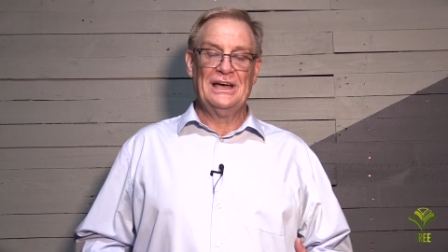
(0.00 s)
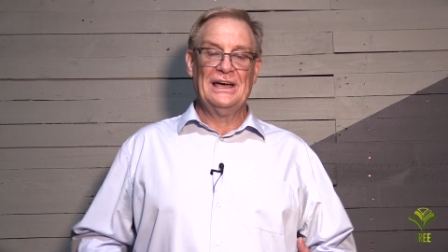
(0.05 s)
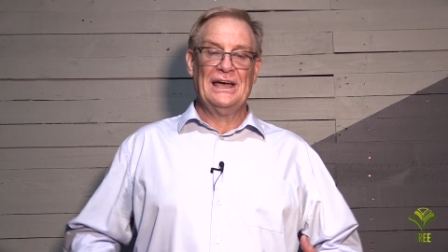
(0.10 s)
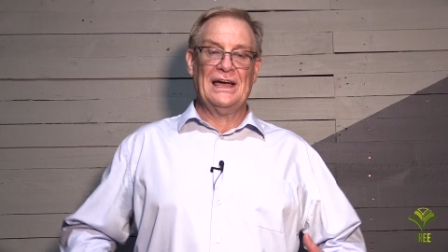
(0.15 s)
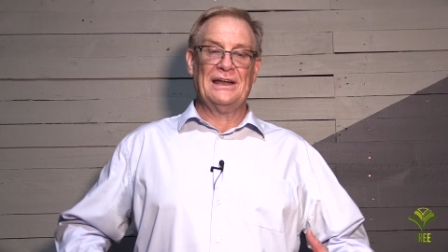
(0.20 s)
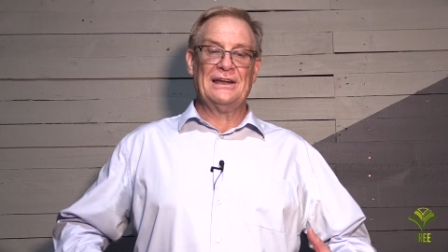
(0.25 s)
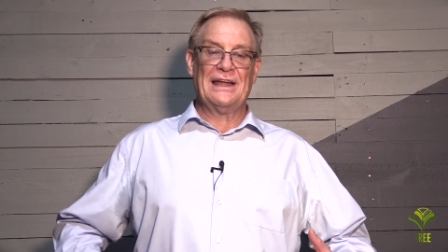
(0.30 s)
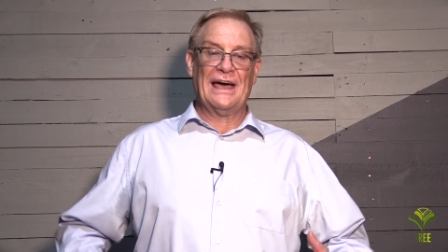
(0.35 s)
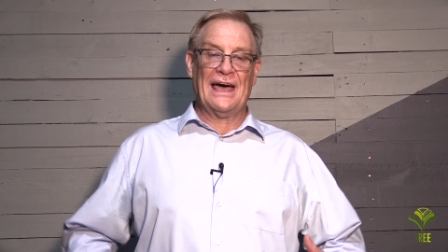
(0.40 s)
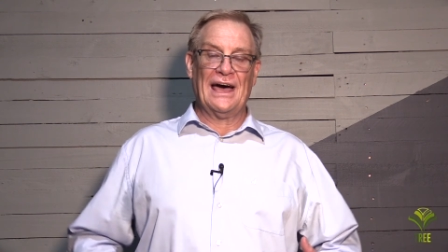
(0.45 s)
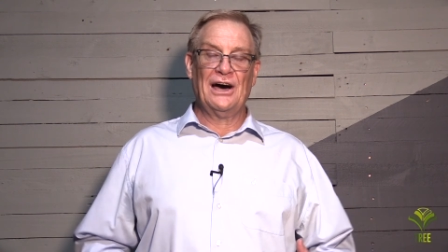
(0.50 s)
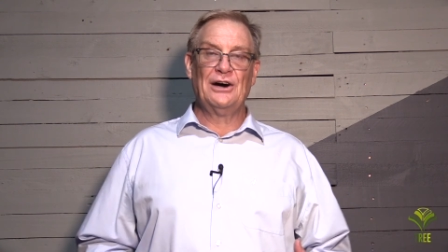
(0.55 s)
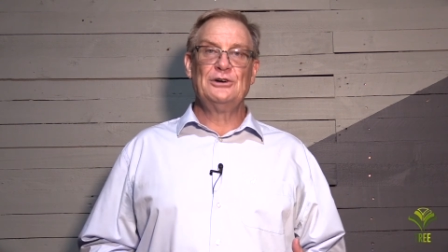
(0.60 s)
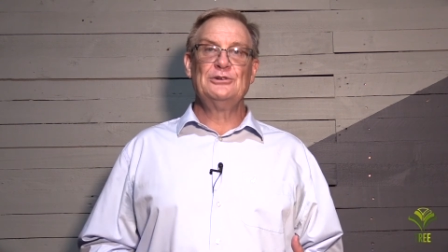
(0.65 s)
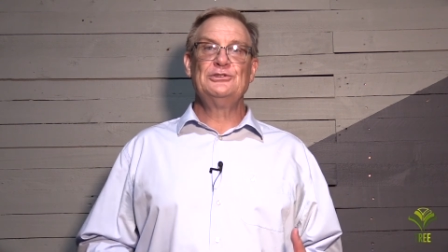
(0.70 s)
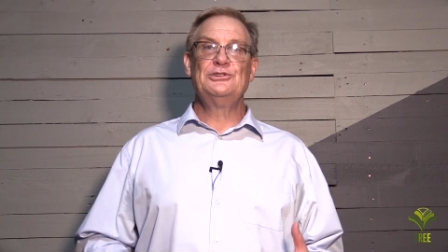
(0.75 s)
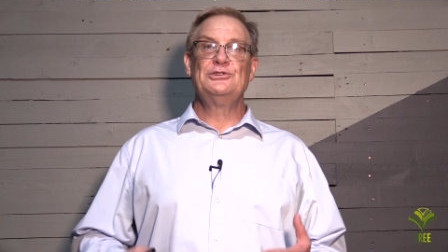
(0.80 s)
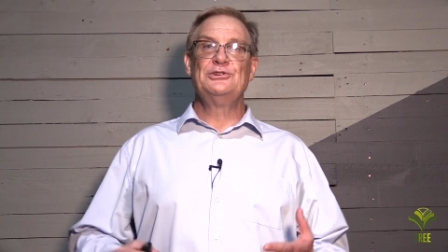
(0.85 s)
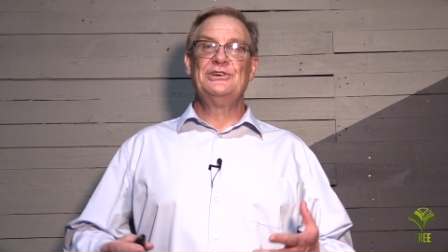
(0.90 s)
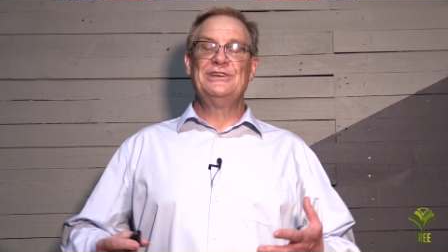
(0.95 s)
and how
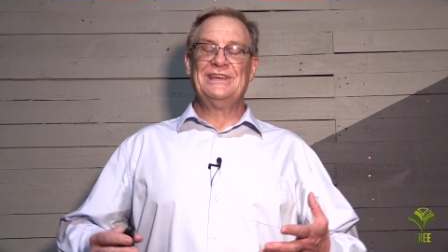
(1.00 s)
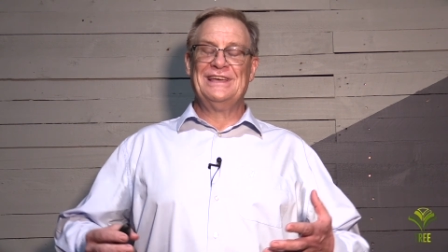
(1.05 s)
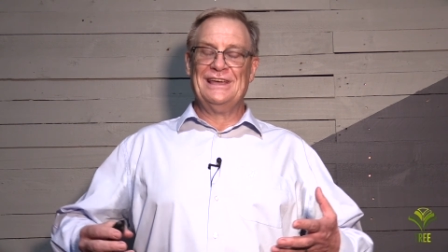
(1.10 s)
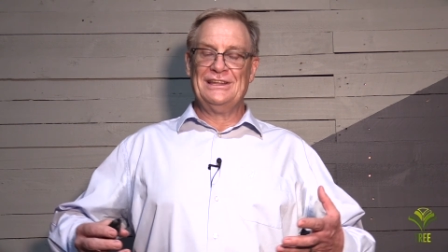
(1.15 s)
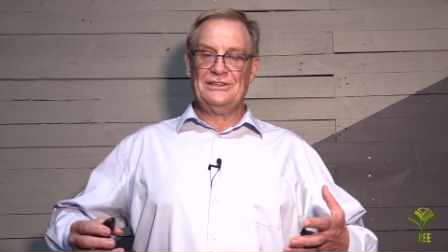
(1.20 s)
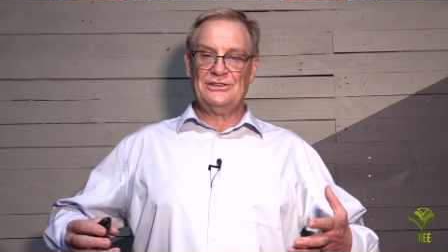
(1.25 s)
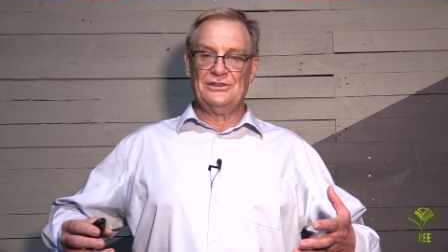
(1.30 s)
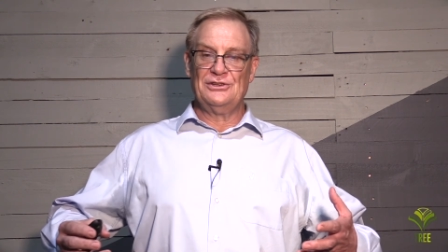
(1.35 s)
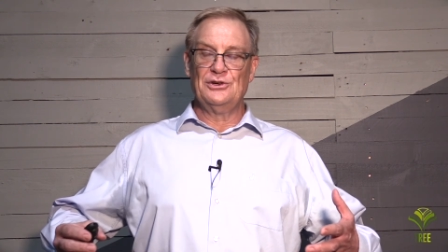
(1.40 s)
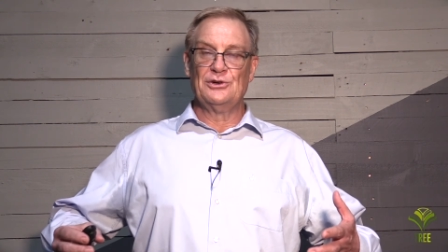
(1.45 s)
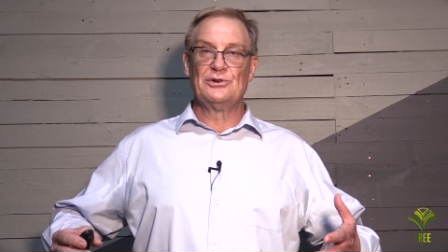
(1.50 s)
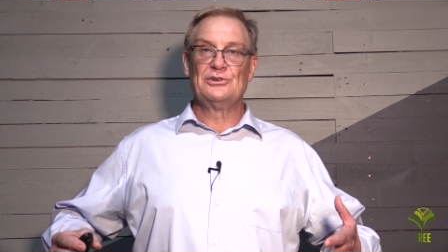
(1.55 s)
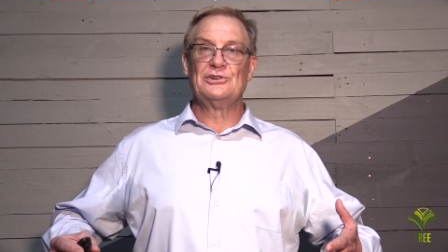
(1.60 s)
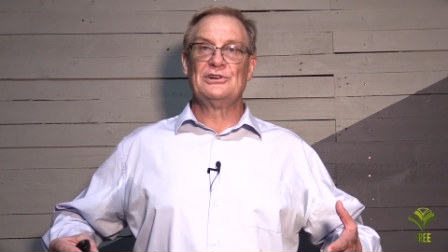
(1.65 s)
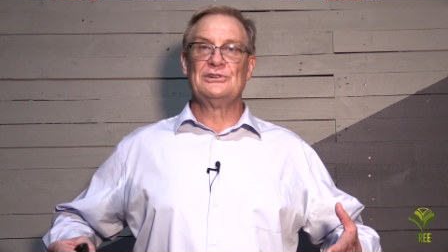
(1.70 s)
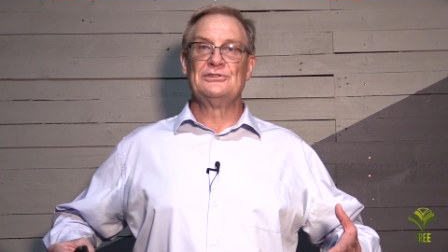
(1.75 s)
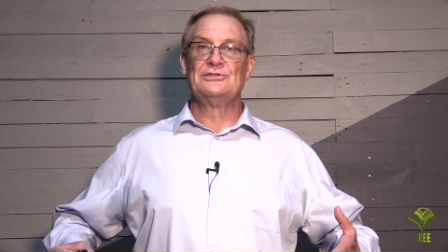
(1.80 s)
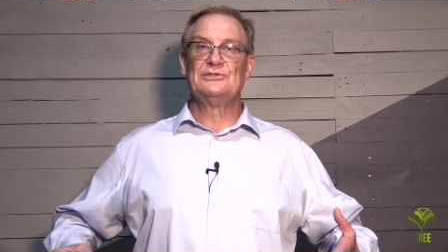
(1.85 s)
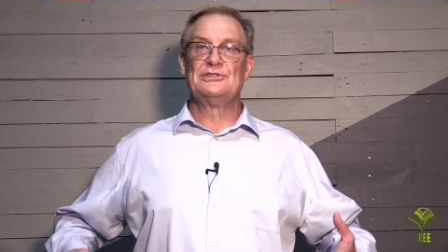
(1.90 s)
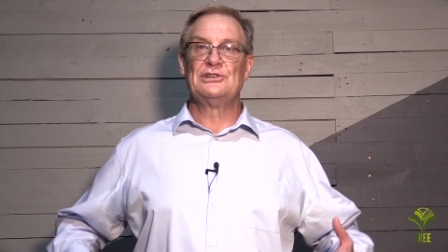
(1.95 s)
to get your
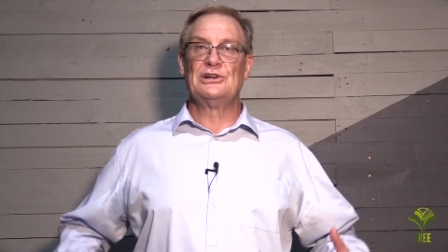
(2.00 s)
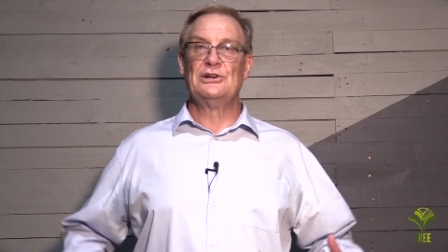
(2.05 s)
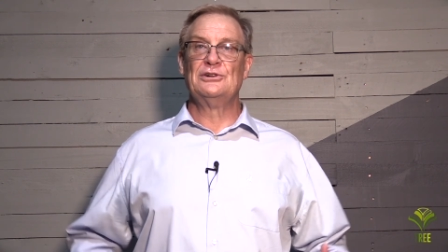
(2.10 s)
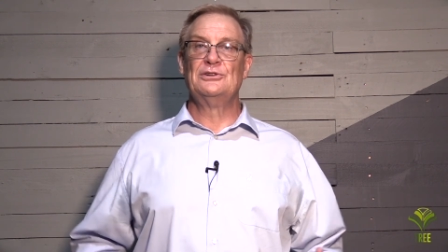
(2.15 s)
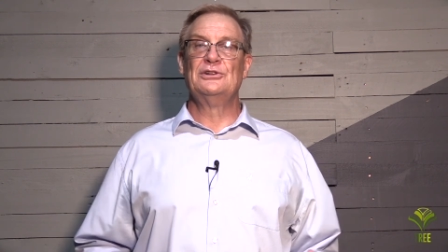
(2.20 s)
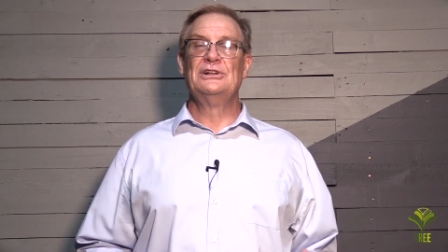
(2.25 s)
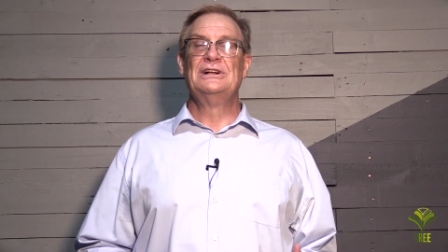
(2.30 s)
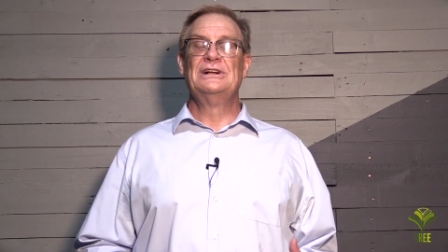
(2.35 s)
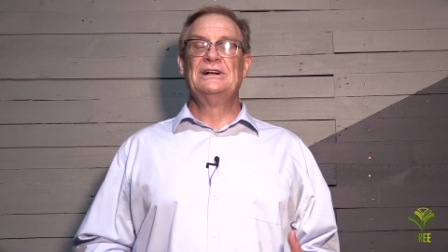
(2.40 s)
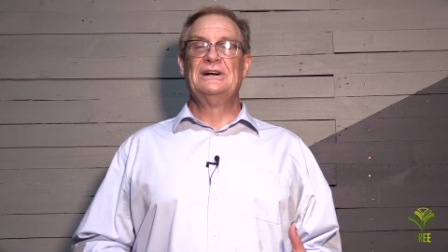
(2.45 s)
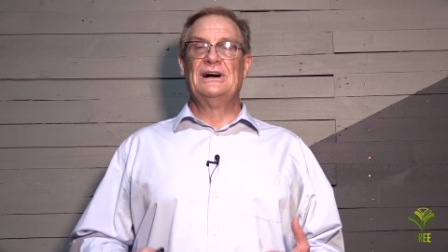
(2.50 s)
control